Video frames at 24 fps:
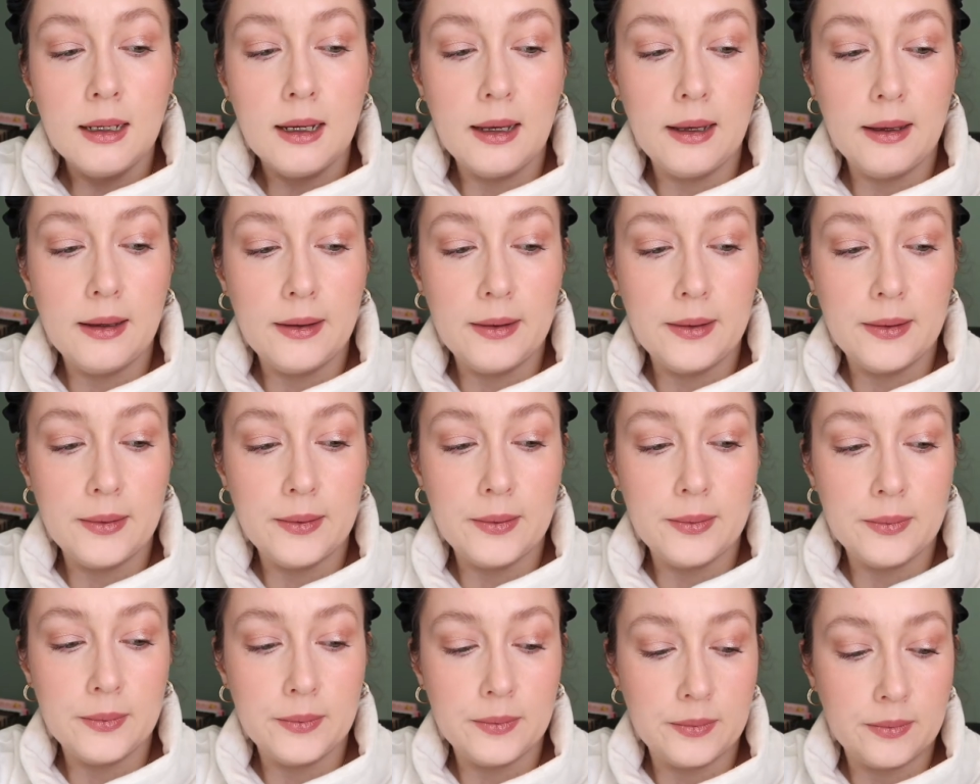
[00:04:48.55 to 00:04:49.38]

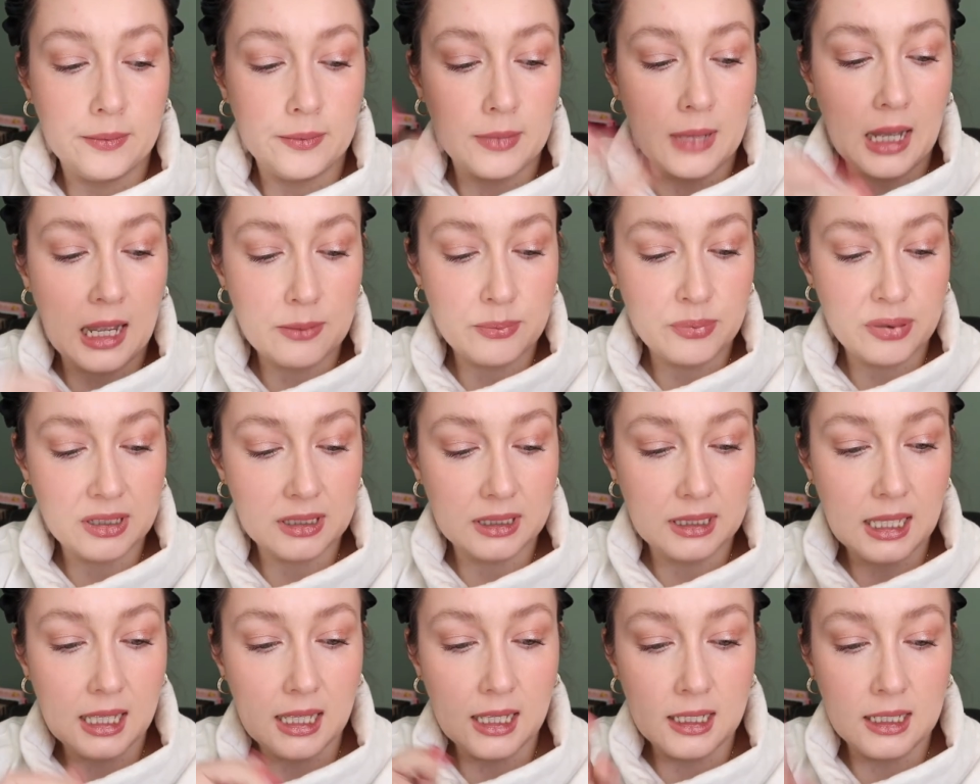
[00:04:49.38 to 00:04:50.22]
I
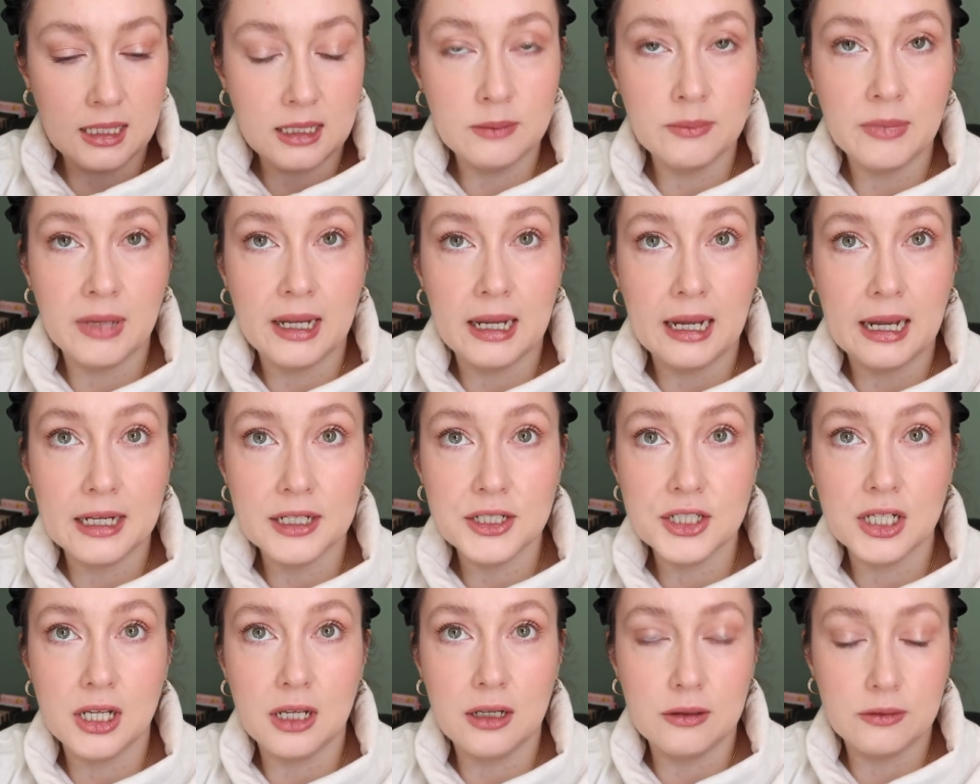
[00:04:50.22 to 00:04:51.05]
put that in my
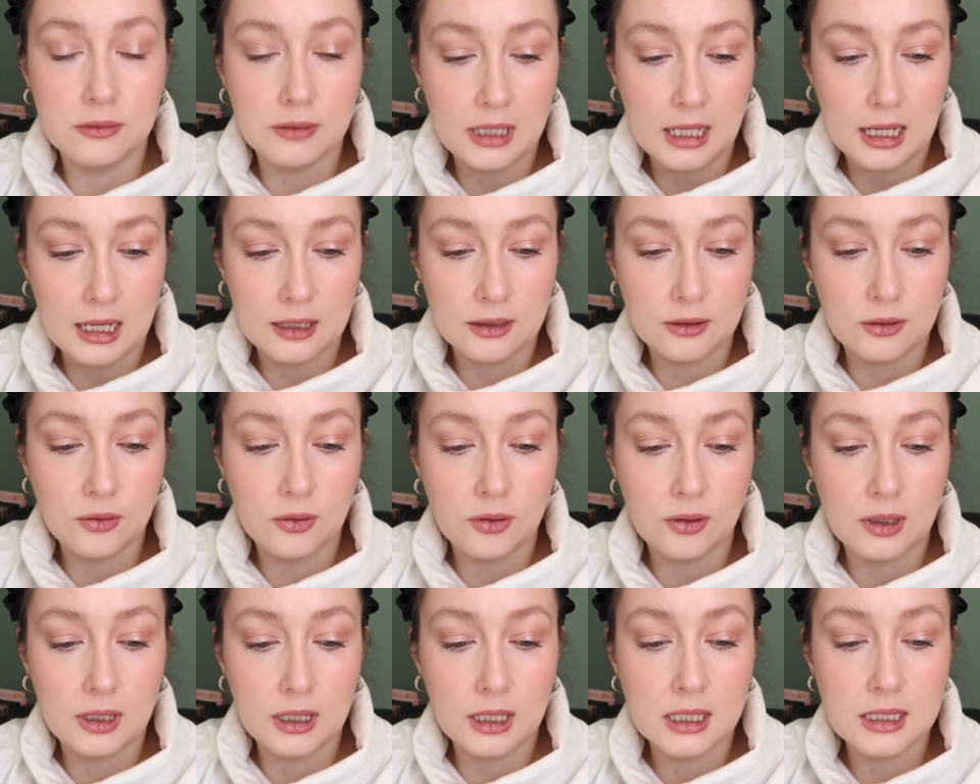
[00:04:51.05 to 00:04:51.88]
eyeshadow
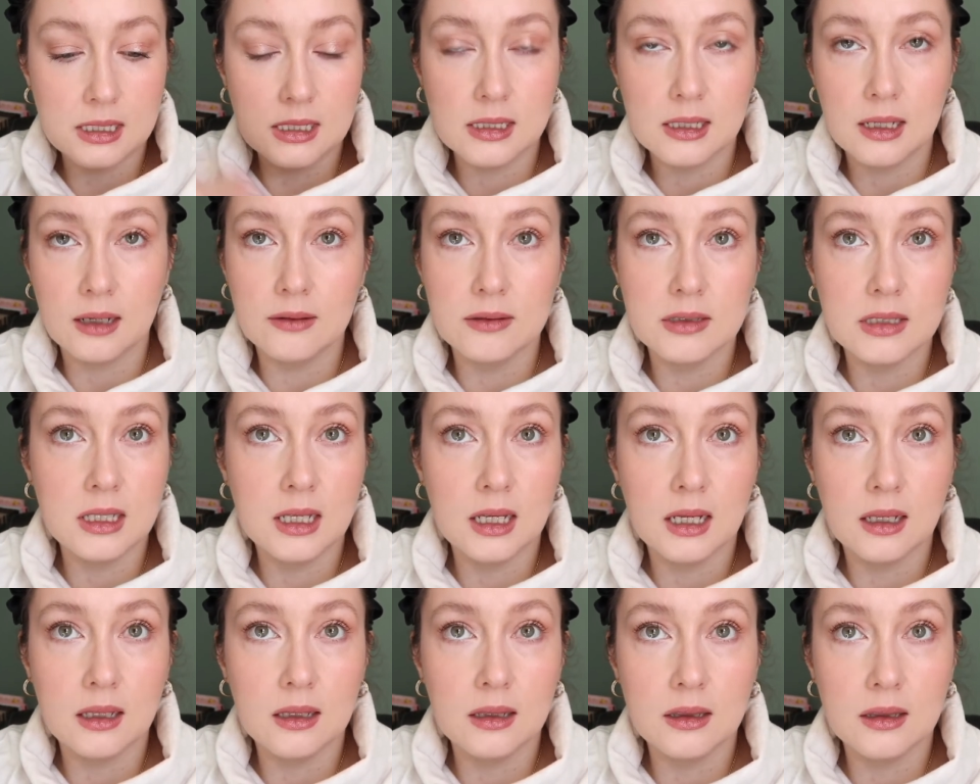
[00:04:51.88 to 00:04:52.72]
category because I was
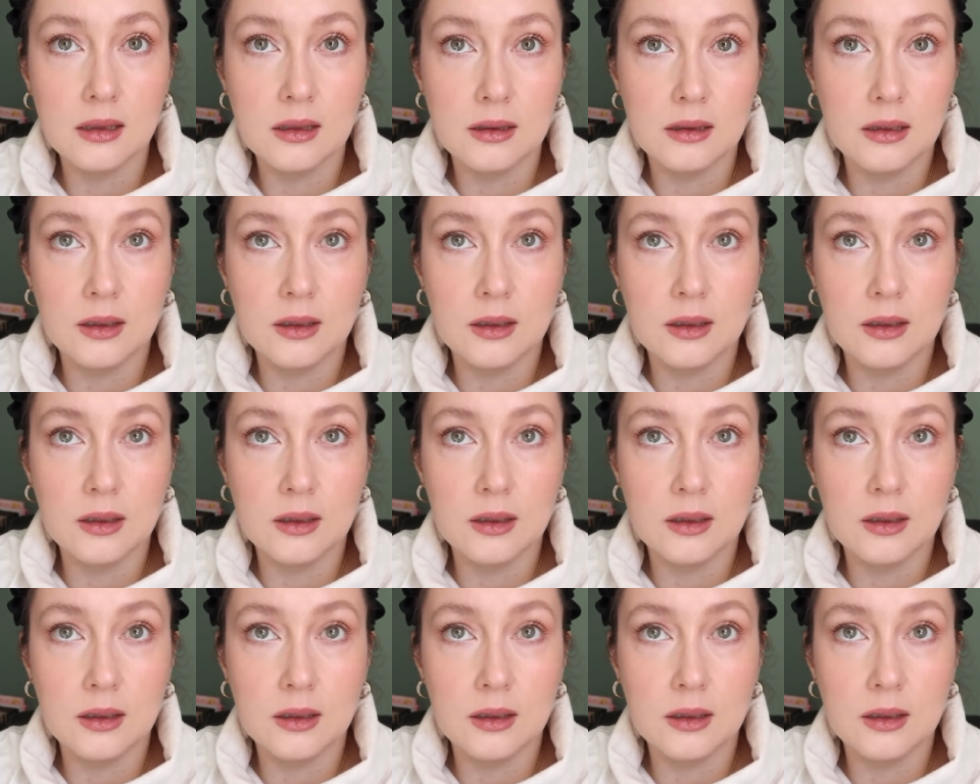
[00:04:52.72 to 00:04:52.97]
like,